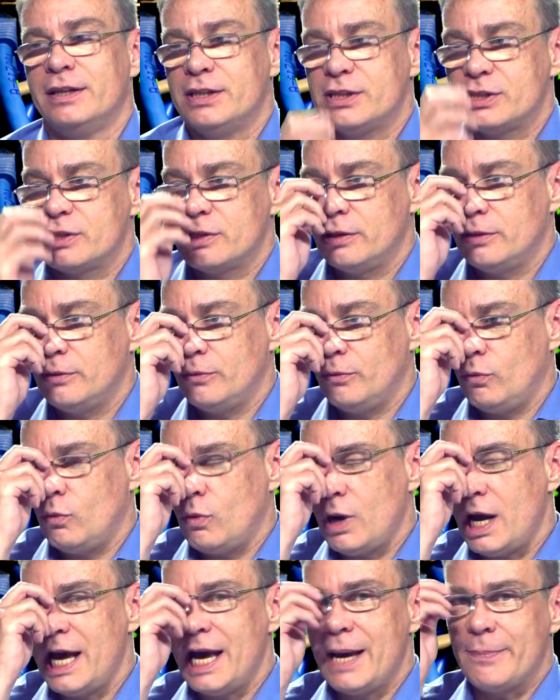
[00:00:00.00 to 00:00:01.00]
So
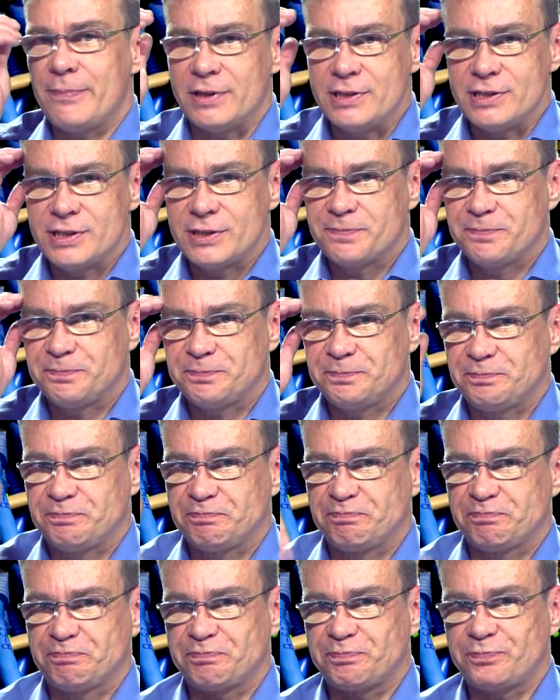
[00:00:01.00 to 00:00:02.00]
what happens
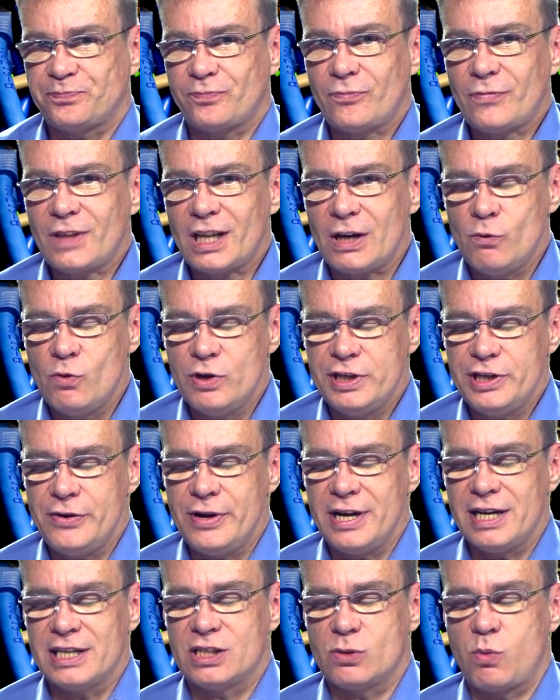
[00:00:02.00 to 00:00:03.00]
when you
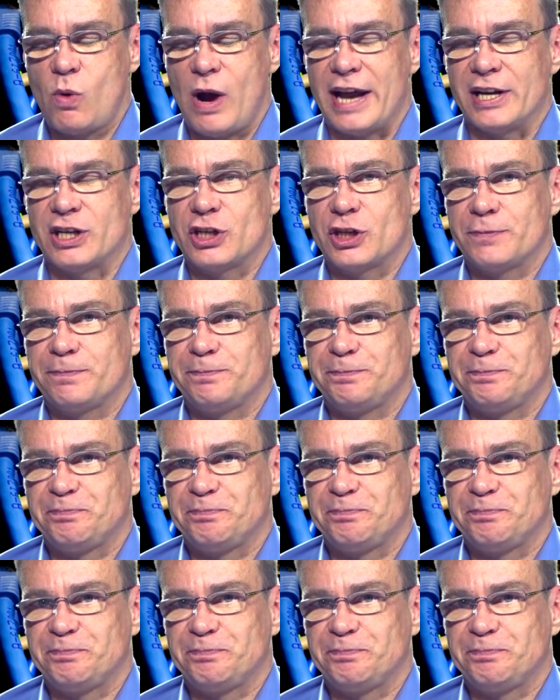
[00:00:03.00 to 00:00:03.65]
hit a switch,